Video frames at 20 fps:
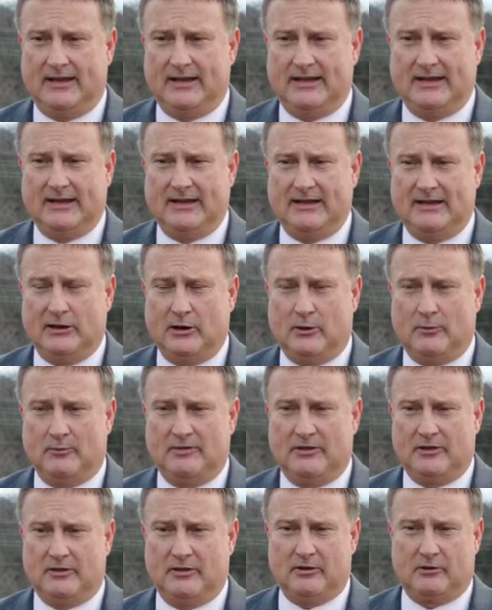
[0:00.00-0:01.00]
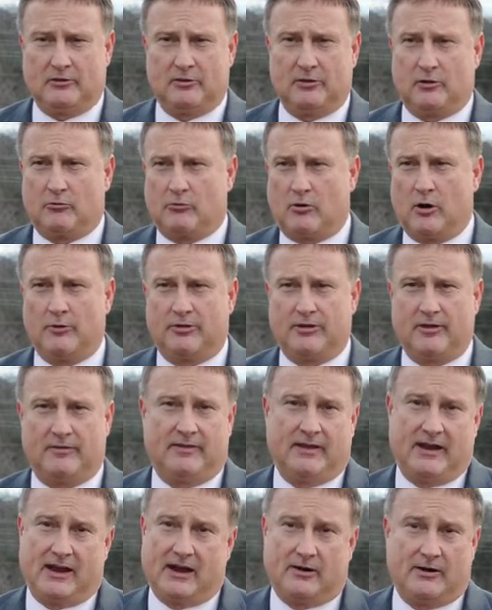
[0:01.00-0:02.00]
the growth
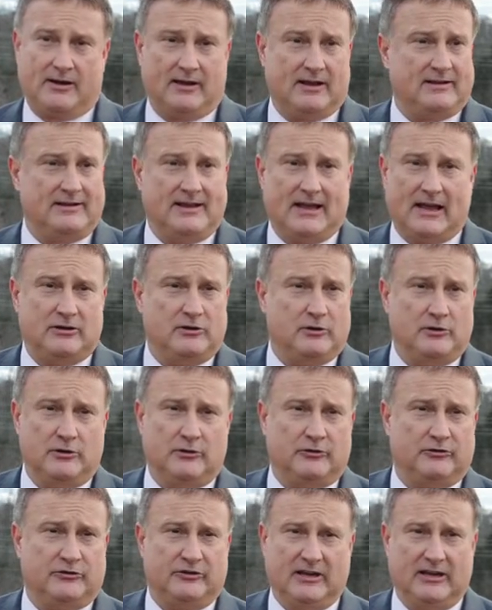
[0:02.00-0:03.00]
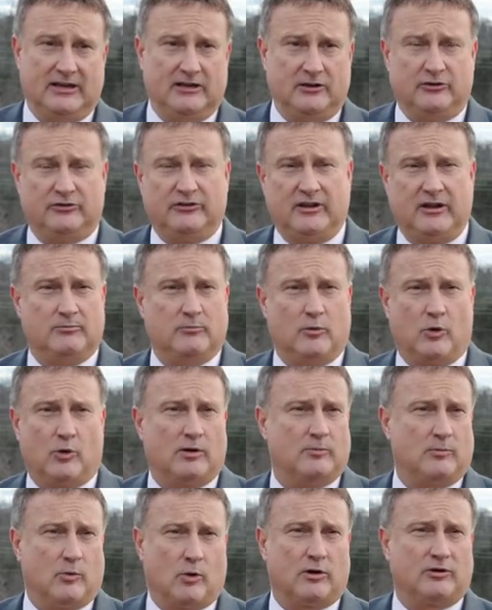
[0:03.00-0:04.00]
of the area, yeah, you see
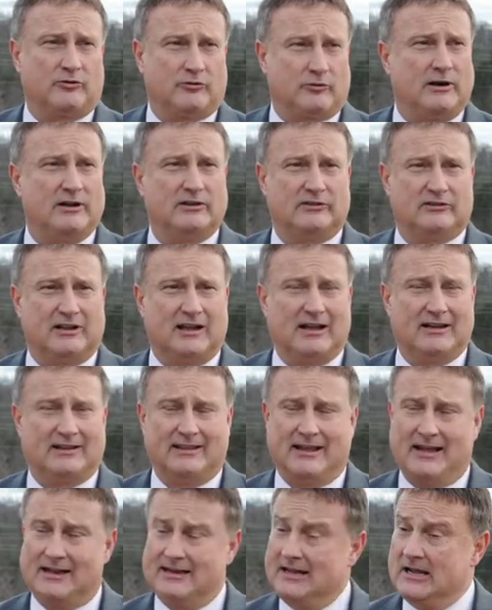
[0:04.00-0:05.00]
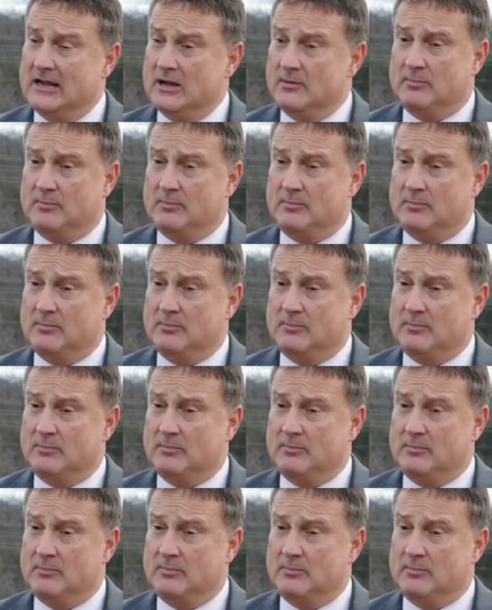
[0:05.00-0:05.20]
more and more trends like that.